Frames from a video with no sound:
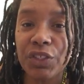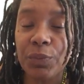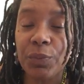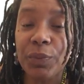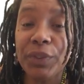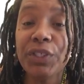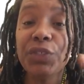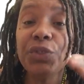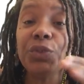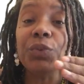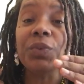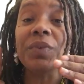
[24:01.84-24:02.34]
we
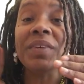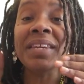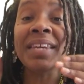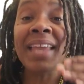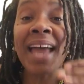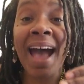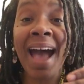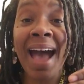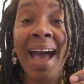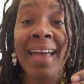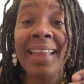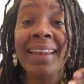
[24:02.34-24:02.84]
do
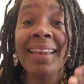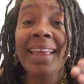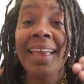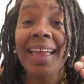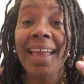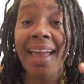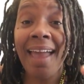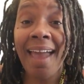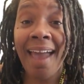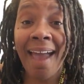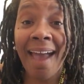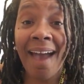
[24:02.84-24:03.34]
not
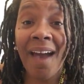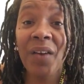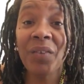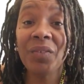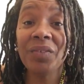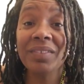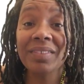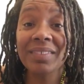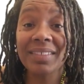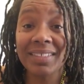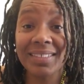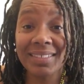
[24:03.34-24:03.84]
have
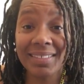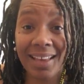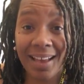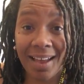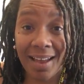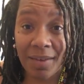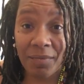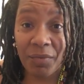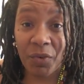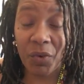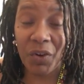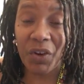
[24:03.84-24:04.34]
the
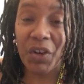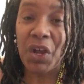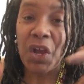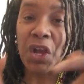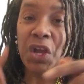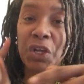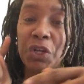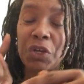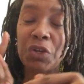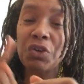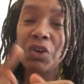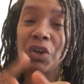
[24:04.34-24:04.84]
time for it.
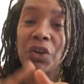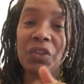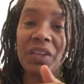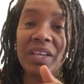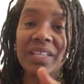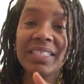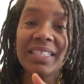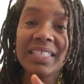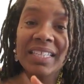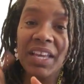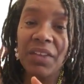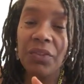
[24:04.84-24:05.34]

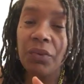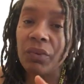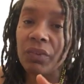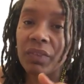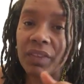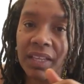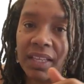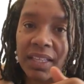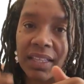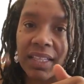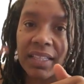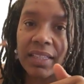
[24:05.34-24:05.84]
That's another
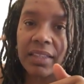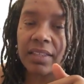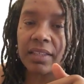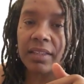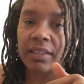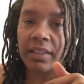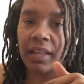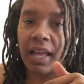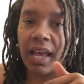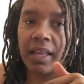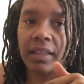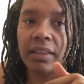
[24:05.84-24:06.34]
thing that
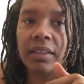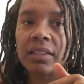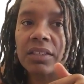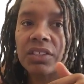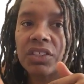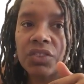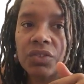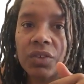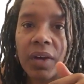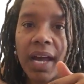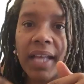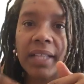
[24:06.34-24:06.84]
the
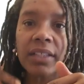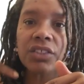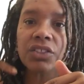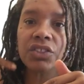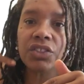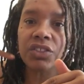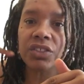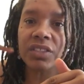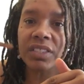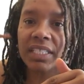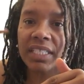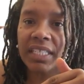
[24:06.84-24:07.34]

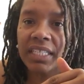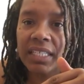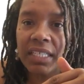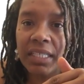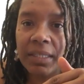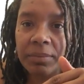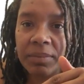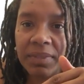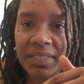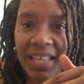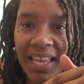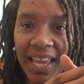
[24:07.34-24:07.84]
astrologers
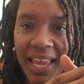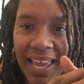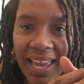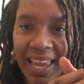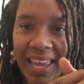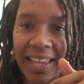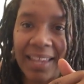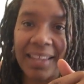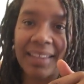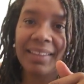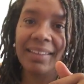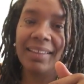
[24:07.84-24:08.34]
keep
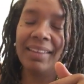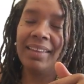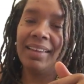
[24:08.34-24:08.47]
saying.